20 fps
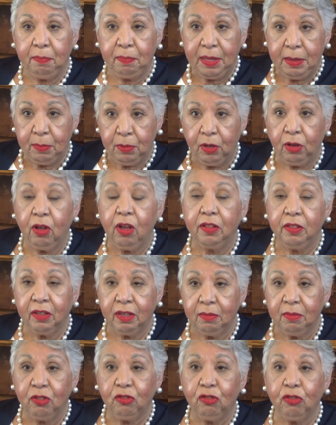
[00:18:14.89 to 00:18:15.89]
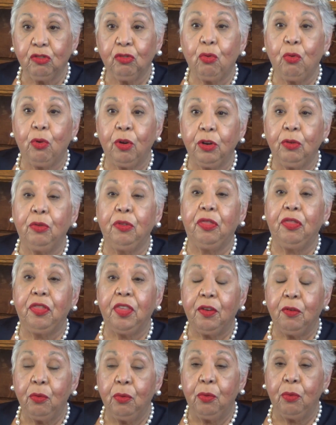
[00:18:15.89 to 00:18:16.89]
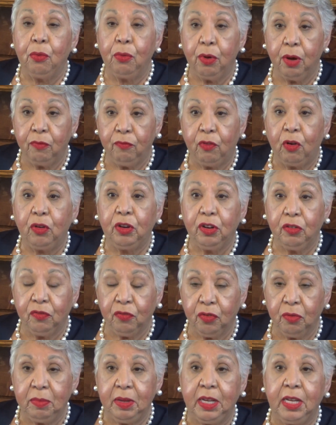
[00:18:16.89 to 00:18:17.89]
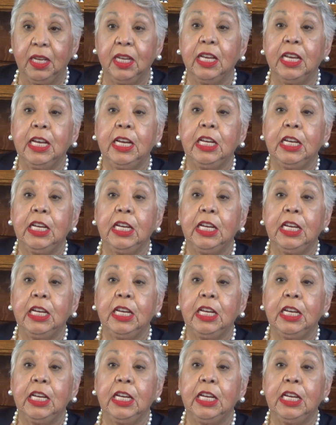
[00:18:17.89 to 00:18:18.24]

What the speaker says: people on the Commissioner's Court who voted for me,